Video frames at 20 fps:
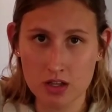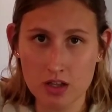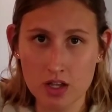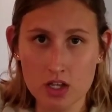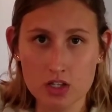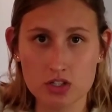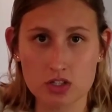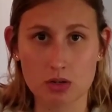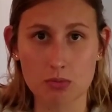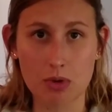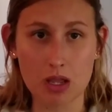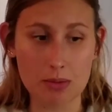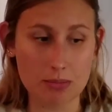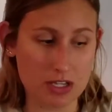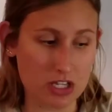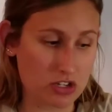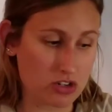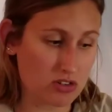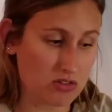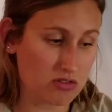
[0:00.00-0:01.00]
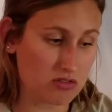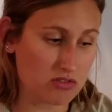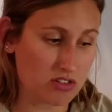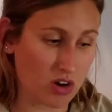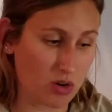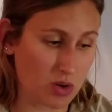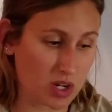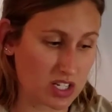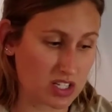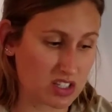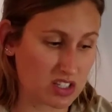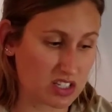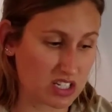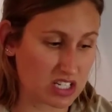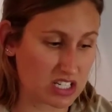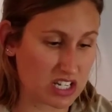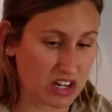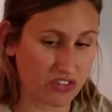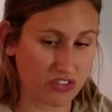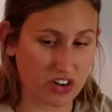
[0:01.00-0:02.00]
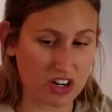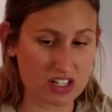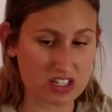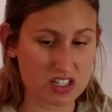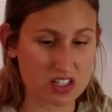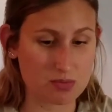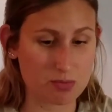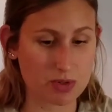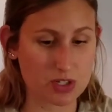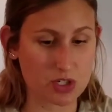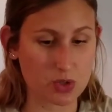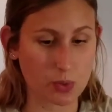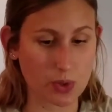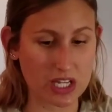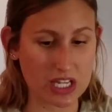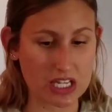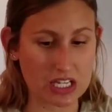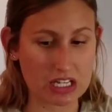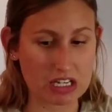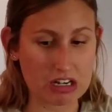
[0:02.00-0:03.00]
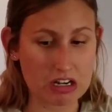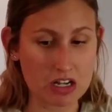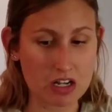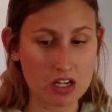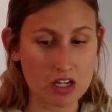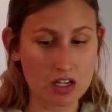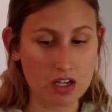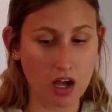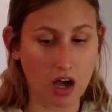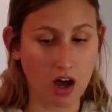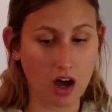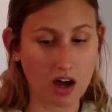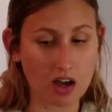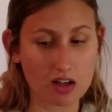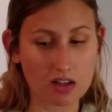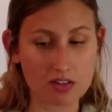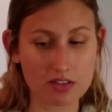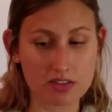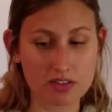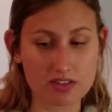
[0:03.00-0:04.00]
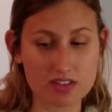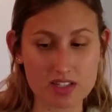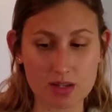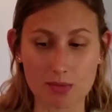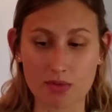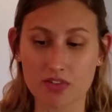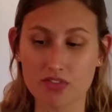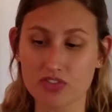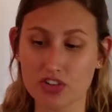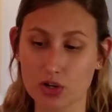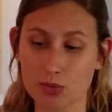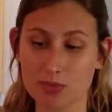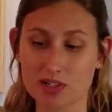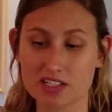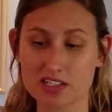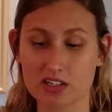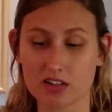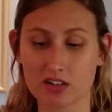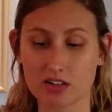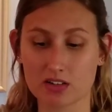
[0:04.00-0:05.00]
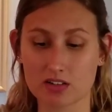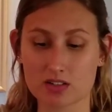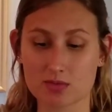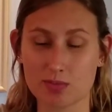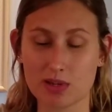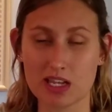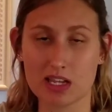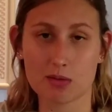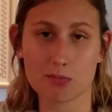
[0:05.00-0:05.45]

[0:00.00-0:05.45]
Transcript: So maybe you noticed a difference between some of your materials being